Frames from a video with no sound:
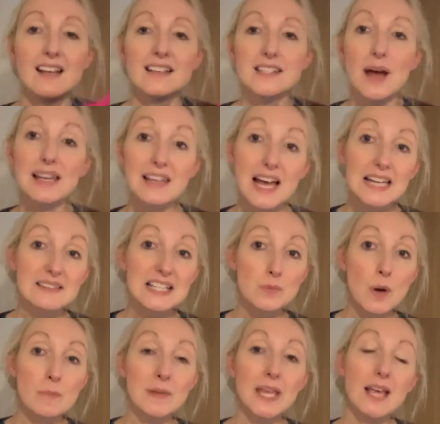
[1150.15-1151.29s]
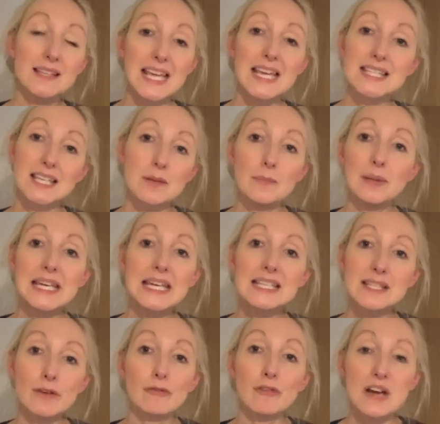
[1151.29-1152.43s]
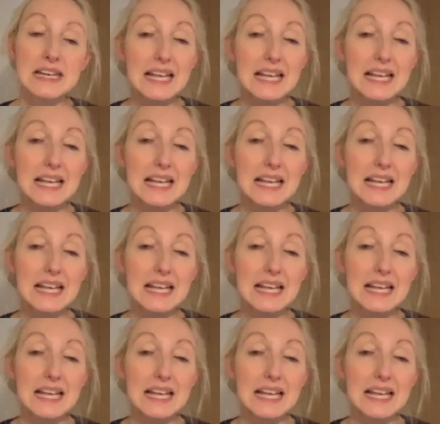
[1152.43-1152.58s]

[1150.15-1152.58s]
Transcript: So I like this one because it is completely different.